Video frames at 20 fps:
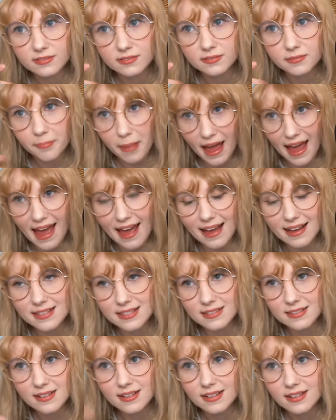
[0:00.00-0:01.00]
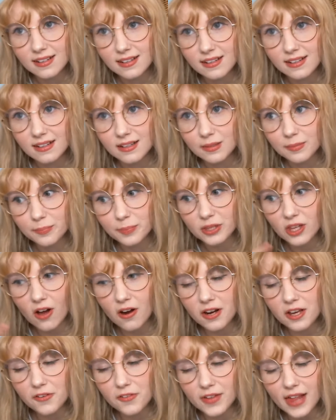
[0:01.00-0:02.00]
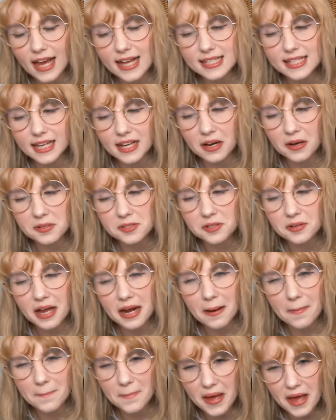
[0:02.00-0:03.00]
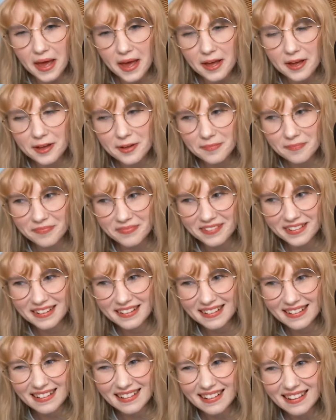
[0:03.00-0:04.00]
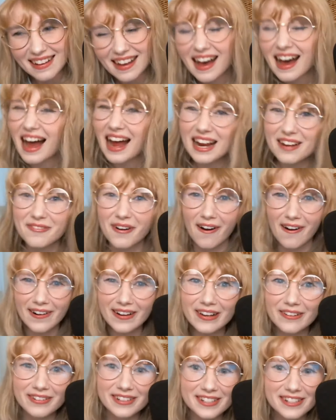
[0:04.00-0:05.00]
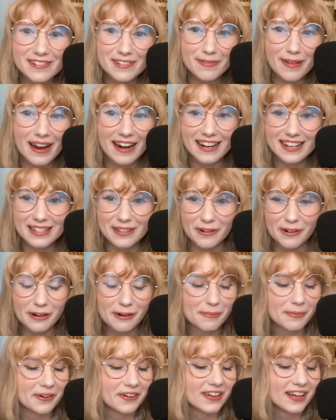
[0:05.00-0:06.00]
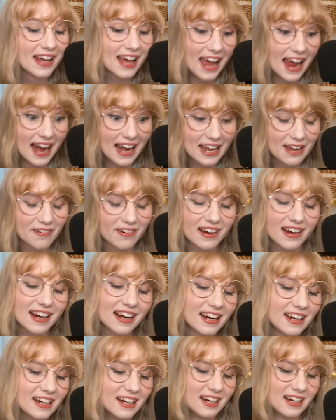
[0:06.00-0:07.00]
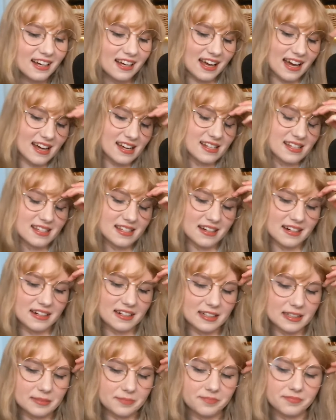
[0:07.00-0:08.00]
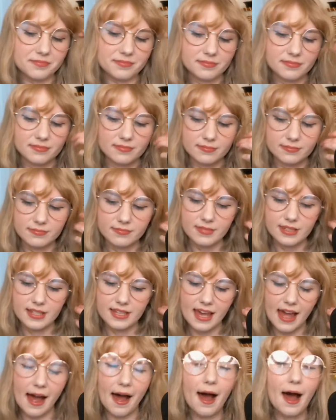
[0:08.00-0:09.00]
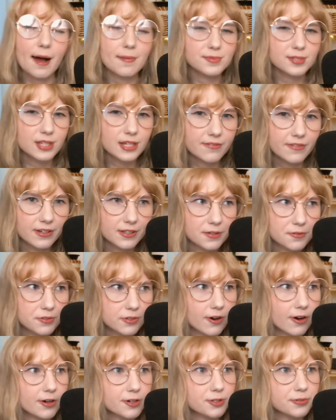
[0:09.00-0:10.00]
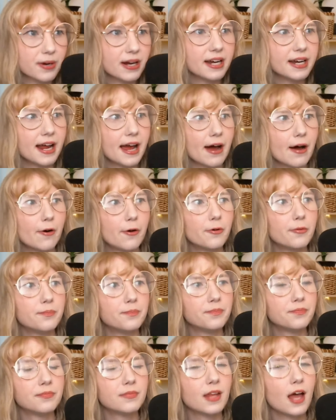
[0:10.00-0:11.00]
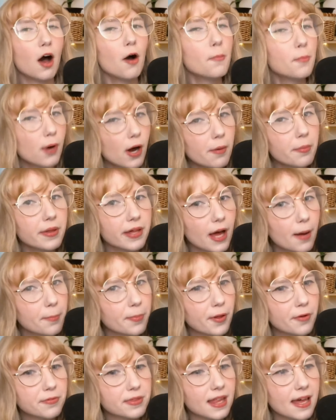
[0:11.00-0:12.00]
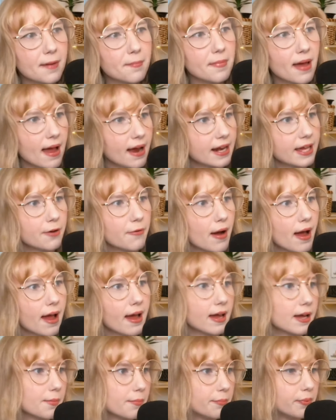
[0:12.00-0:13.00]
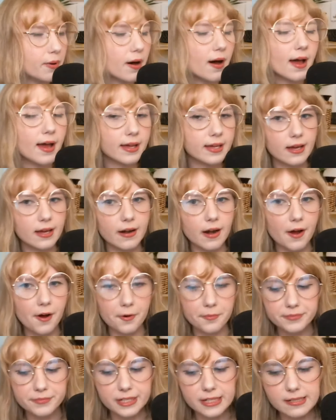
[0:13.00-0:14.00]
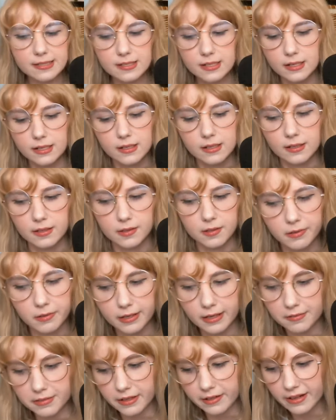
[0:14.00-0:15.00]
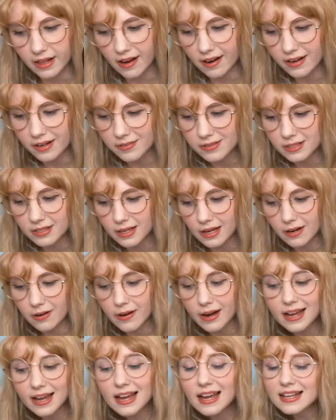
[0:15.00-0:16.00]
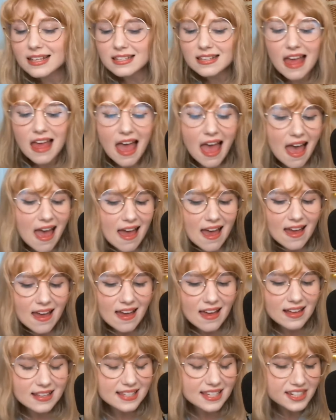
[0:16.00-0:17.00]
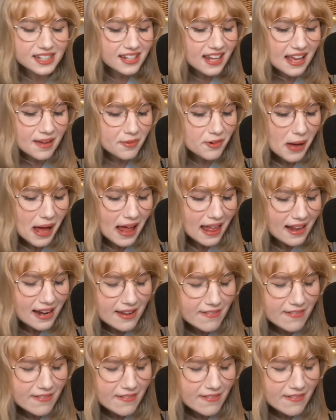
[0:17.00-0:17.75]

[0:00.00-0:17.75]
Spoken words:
packs, but the audio for that is, like, also kind of meh. I have audio issues, man. It's horrible. Anyway, and, yeah, I'm sleeving those cards right now. I'll probably upload them anyway, but, you know, just throwing it out there. The audio isn't that great. It's a Shleb quality